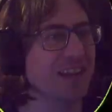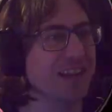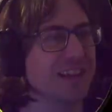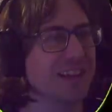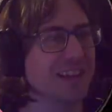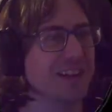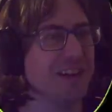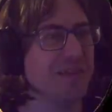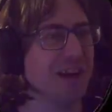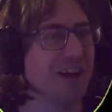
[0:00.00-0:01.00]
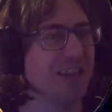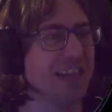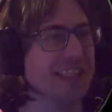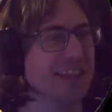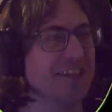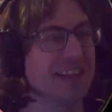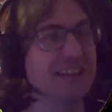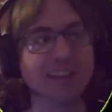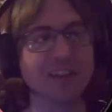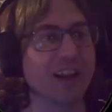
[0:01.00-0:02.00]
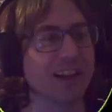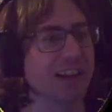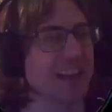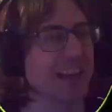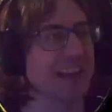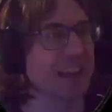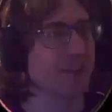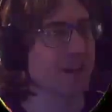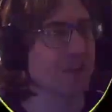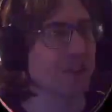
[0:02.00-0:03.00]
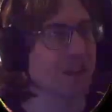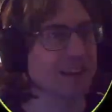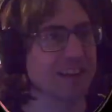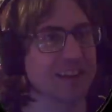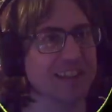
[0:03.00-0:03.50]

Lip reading: like, I don't know how necessarily until, like, the late game and everything.